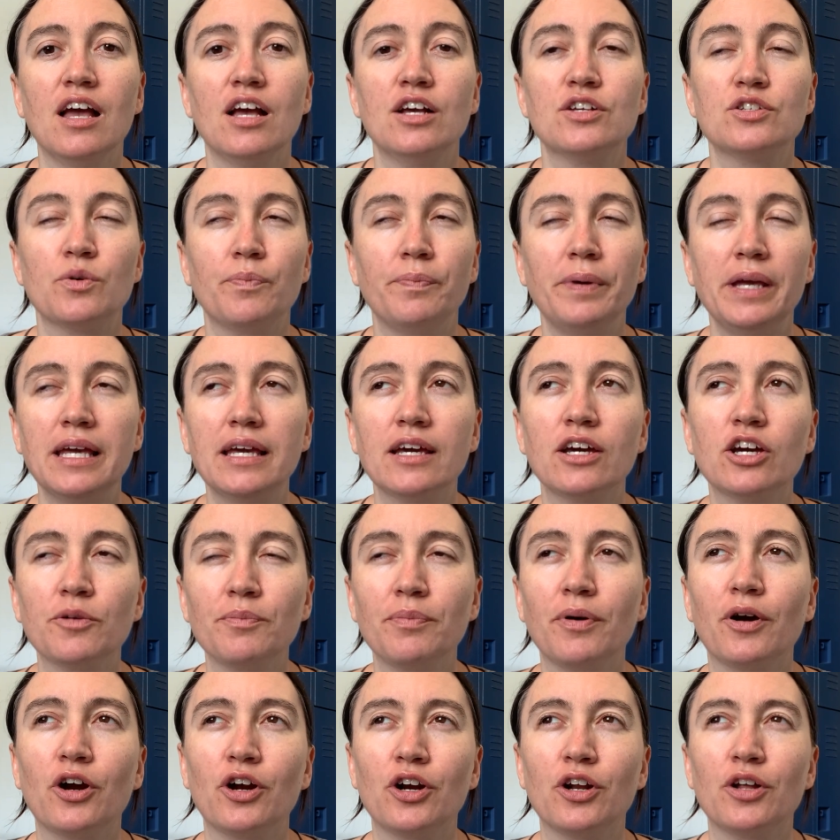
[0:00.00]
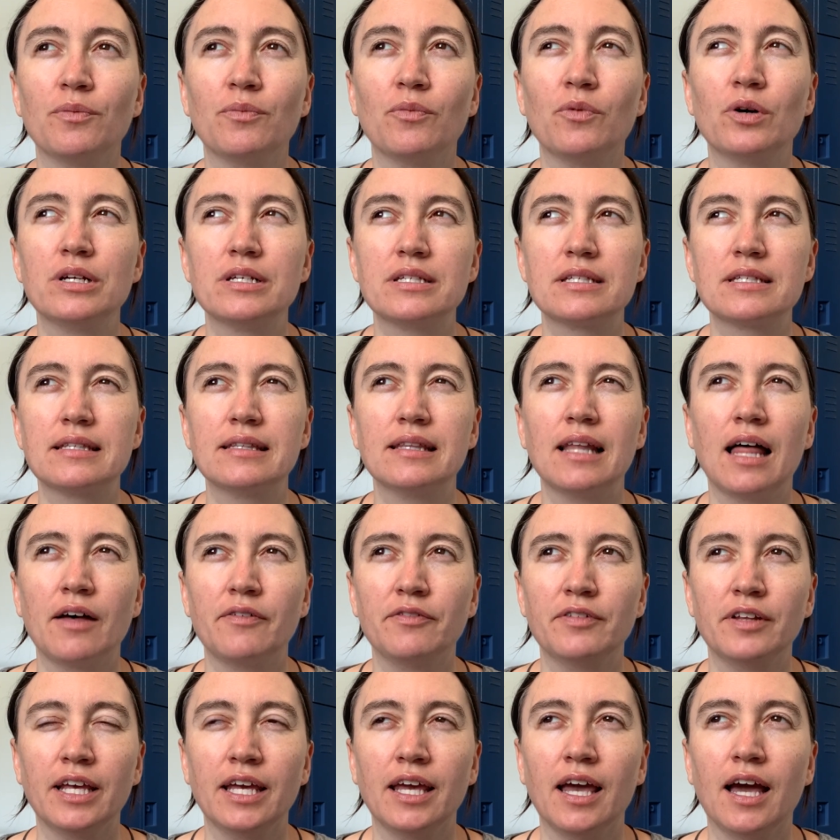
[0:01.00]
So being in Capernaum was
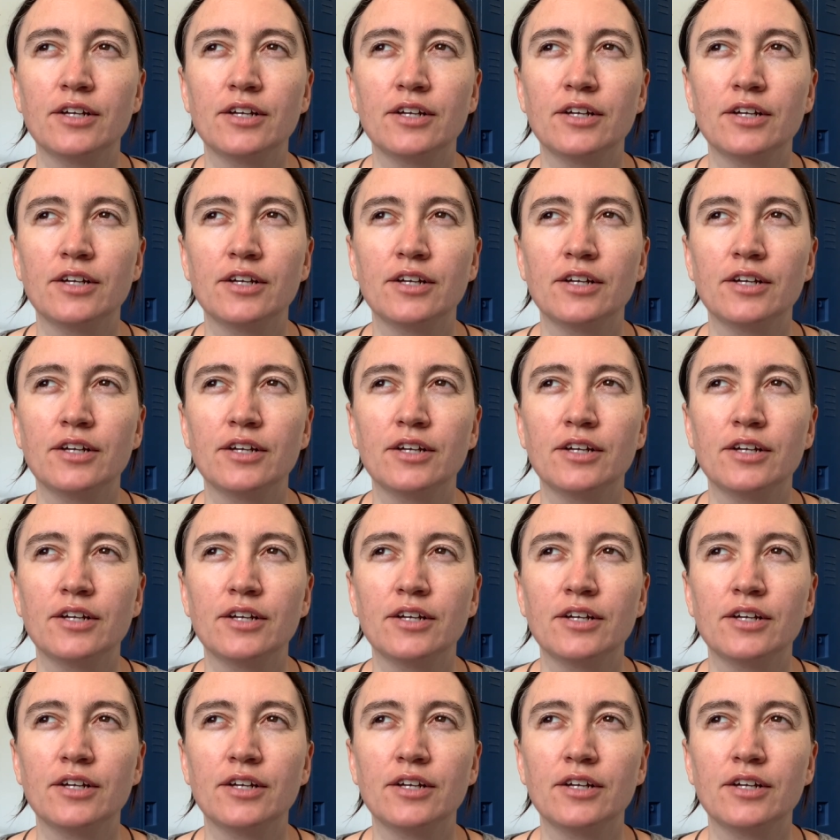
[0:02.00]
lovely.